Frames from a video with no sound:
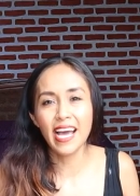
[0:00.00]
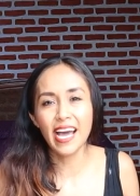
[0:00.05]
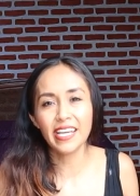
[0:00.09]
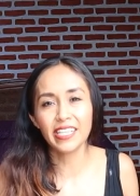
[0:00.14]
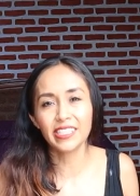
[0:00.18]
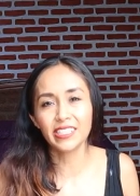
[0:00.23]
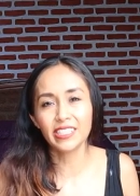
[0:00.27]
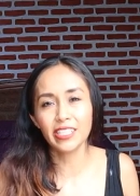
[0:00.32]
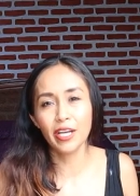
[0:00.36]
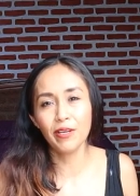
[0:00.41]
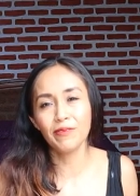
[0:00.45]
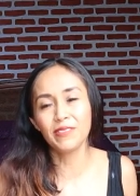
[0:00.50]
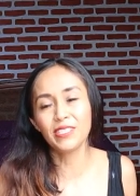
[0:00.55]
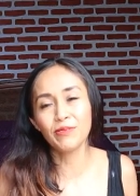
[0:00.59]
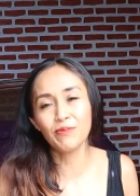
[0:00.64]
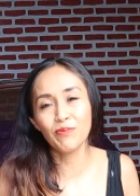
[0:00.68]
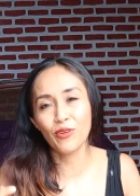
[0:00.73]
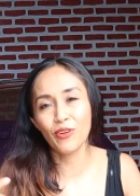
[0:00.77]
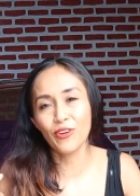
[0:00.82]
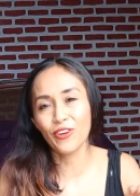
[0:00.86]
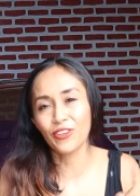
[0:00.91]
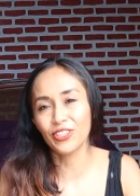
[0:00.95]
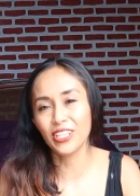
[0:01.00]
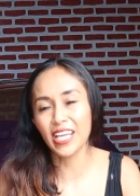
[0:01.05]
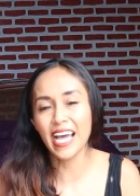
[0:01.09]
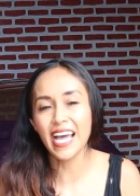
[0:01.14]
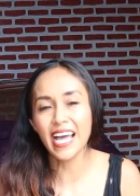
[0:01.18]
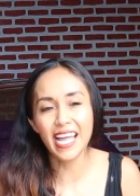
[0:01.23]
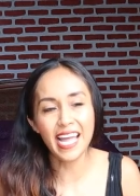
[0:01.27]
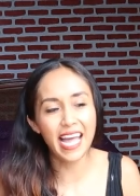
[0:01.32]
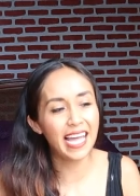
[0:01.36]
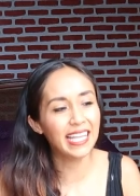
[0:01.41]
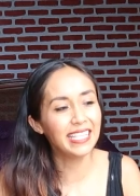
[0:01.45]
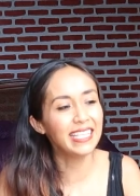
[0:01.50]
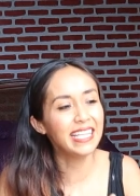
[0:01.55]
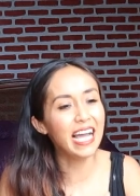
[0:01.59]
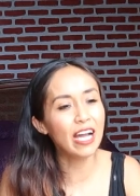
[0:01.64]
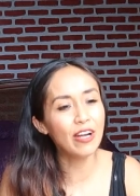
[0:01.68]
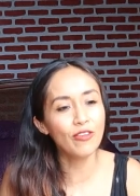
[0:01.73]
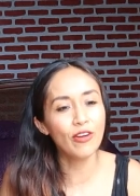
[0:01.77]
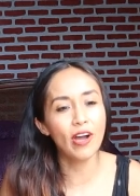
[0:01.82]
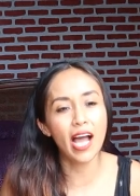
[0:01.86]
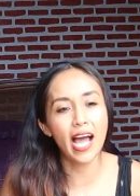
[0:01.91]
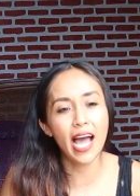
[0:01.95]
I arrived in Bogota and
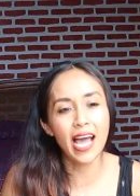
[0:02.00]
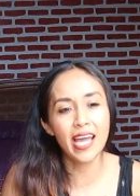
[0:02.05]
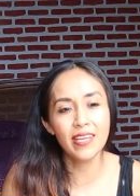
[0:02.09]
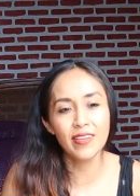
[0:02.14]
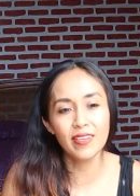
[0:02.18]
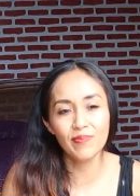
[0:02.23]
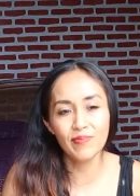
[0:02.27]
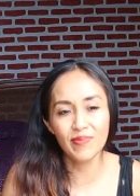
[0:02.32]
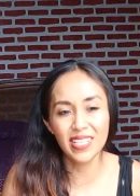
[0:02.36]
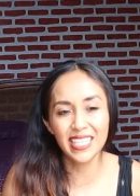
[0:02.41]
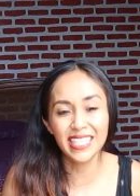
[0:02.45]
now I'm